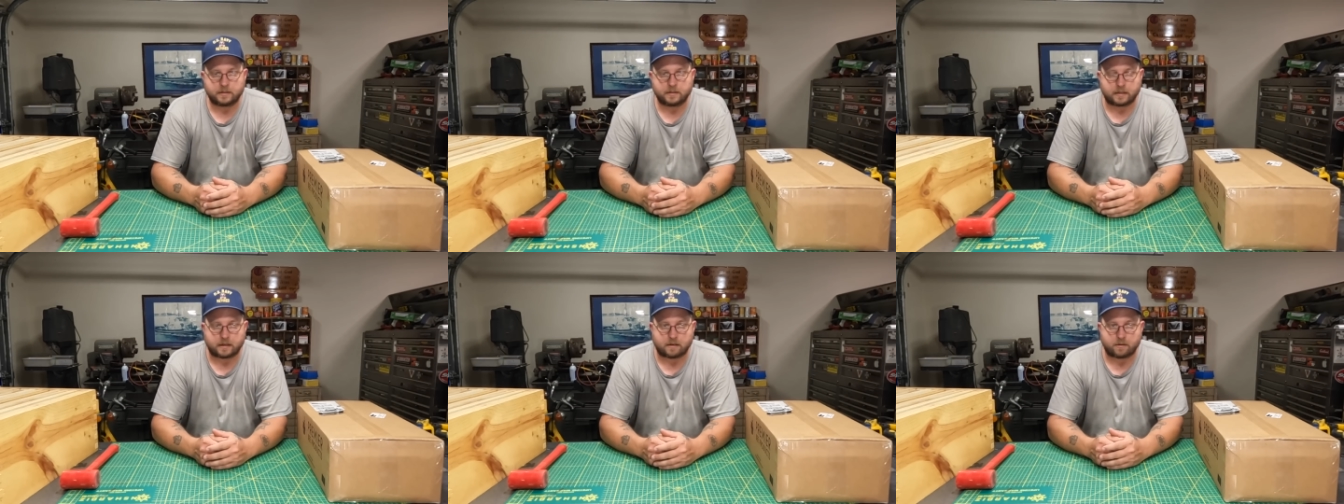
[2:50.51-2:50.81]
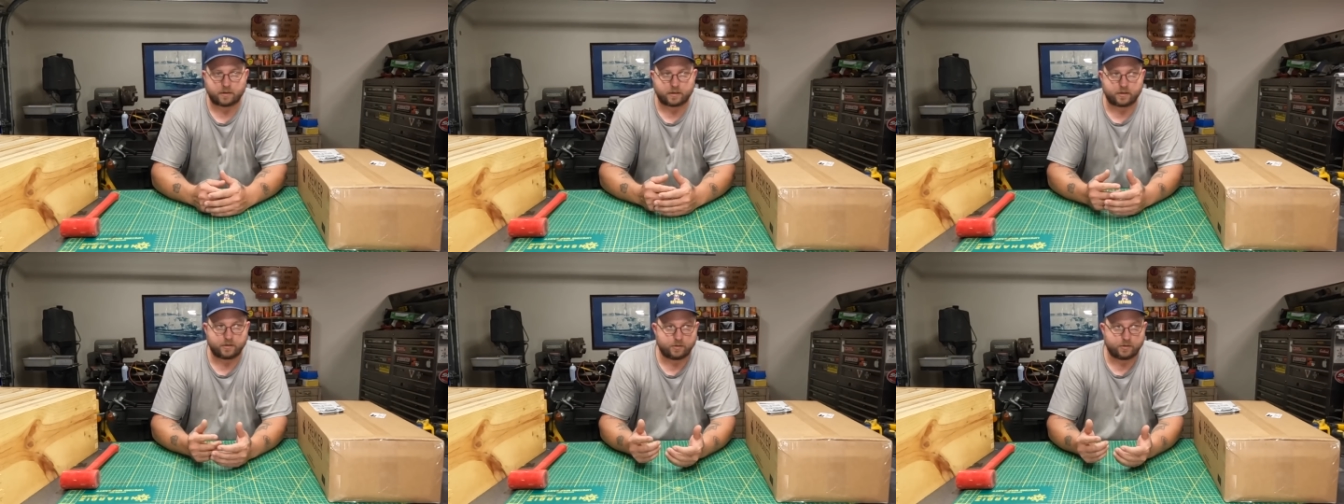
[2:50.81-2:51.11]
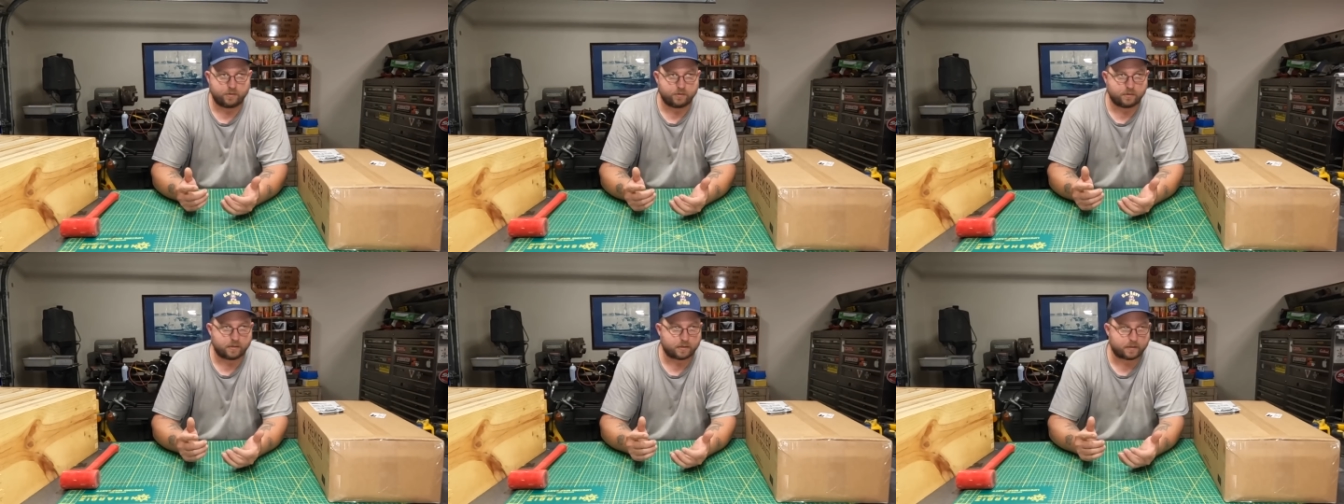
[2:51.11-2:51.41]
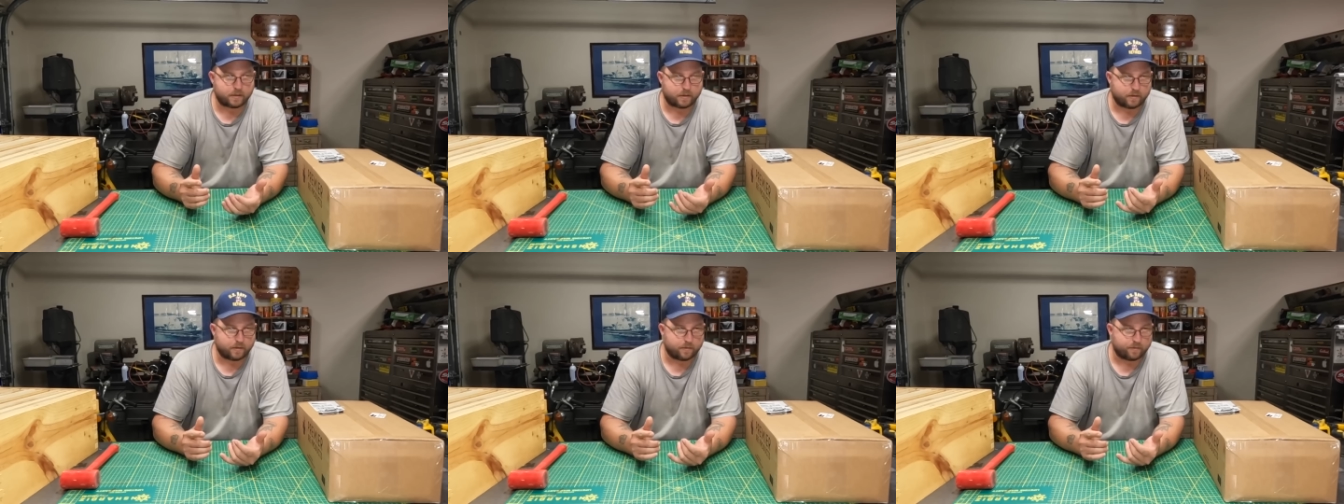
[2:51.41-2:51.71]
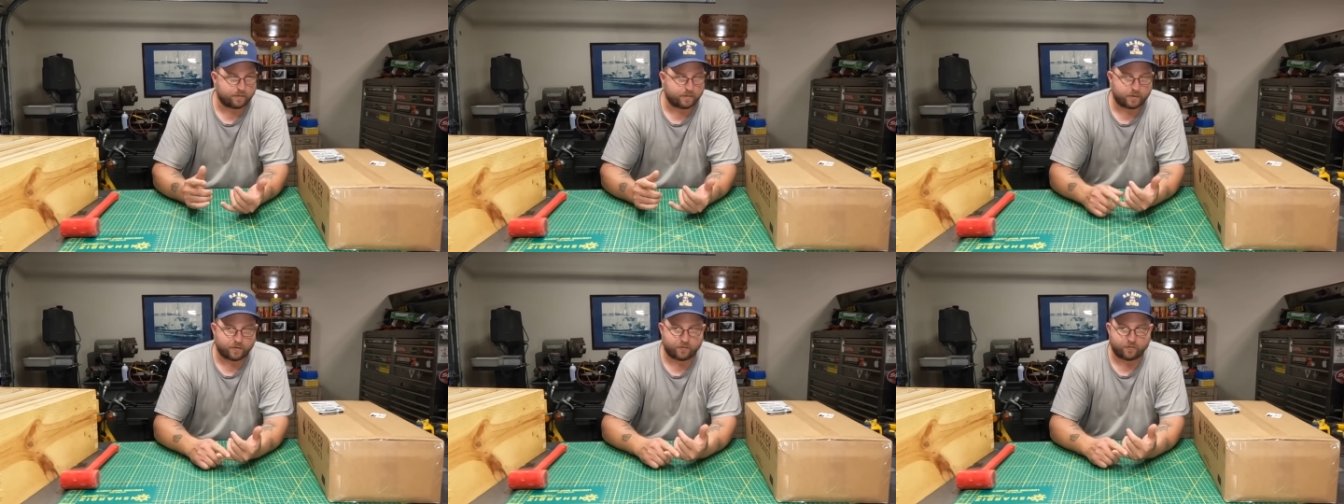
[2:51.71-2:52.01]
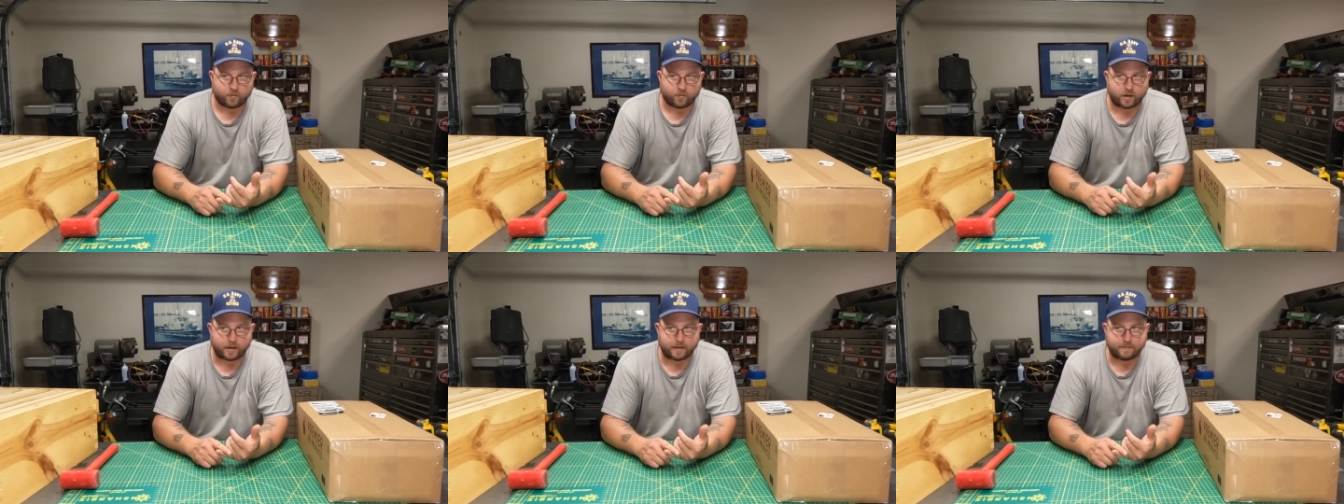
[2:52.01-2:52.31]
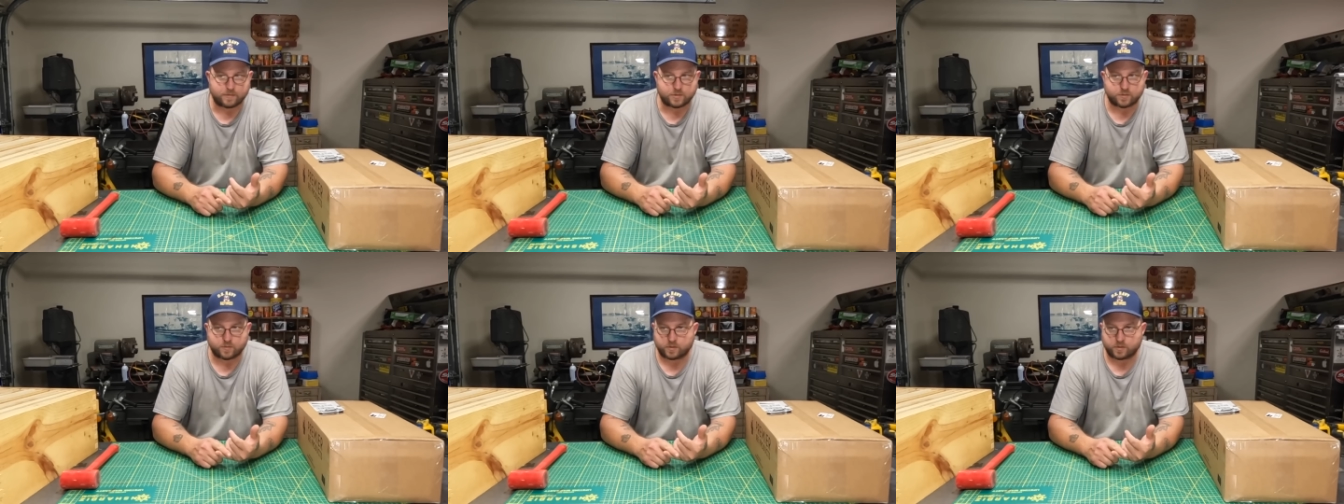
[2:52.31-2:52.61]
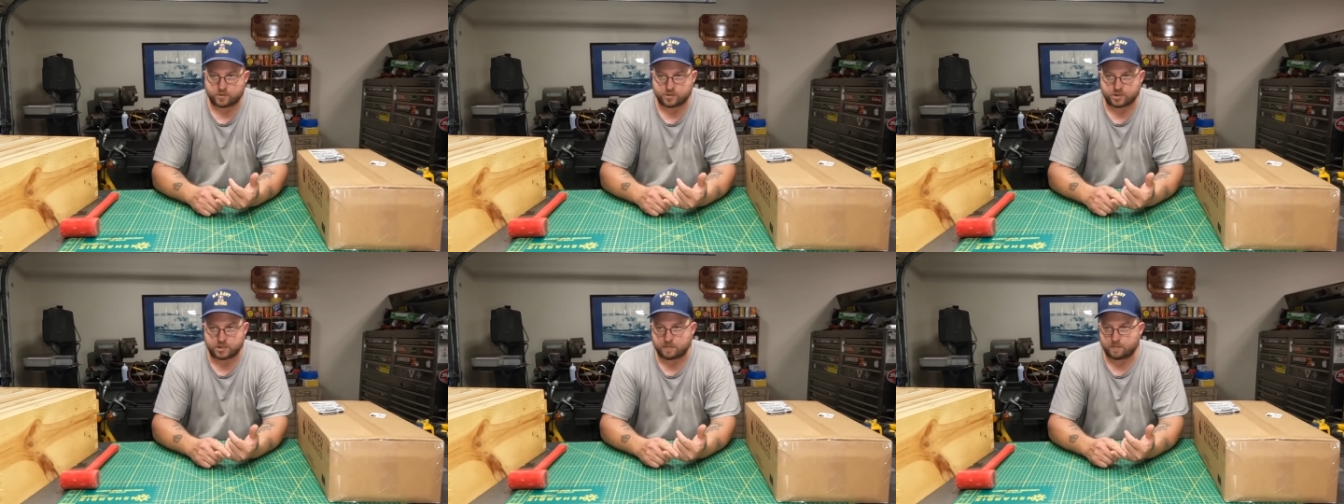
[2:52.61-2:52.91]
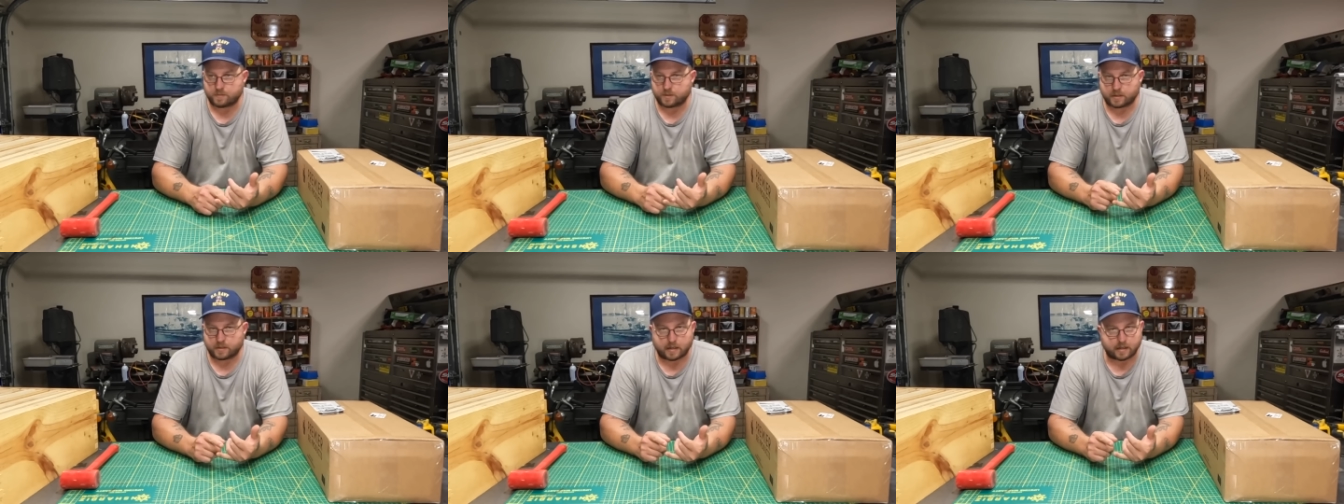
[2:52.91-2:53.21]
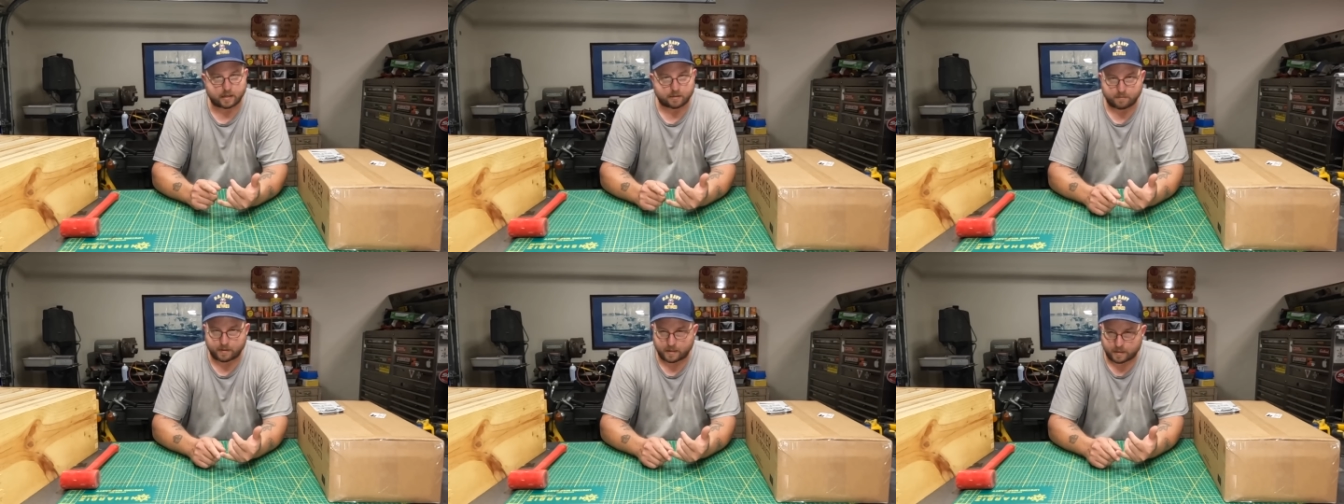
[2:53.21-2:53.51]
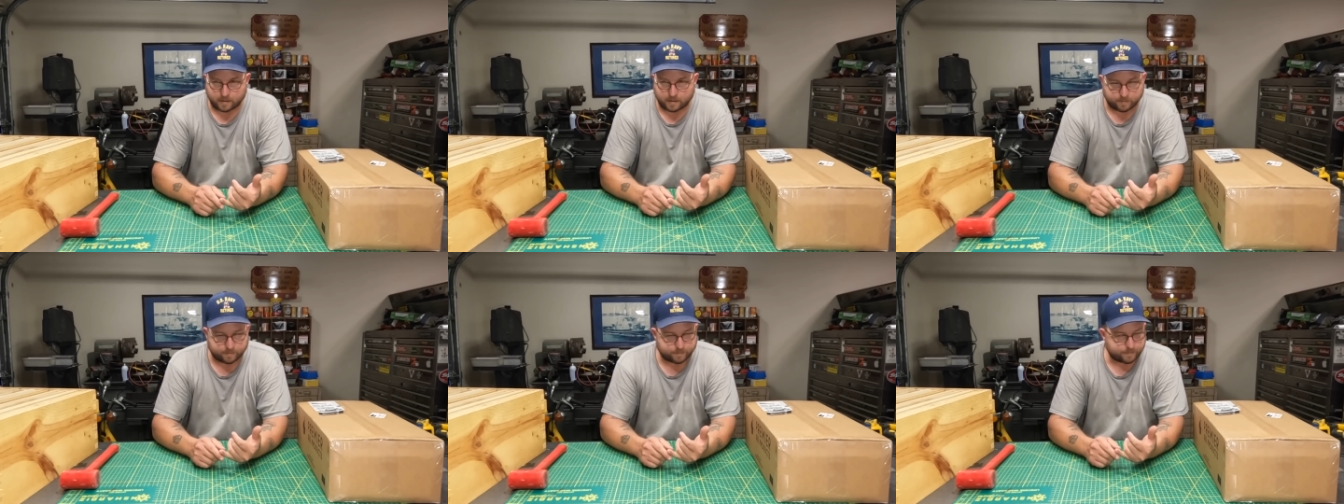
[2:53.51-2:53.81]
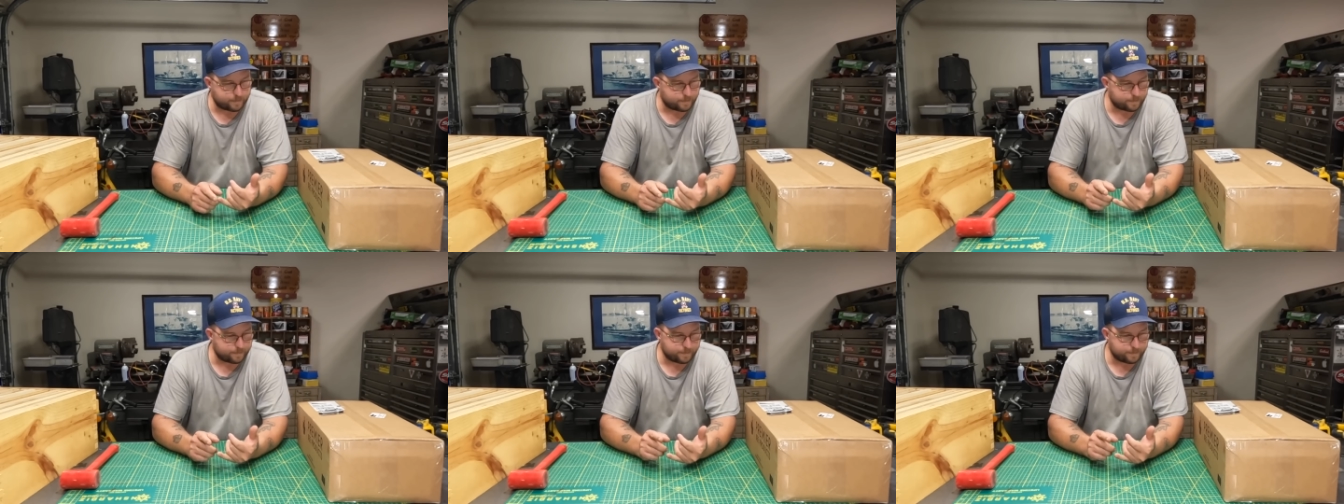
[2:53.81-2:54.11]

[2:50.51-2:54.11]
Now I already knew that their frames were cheaper than I can make them,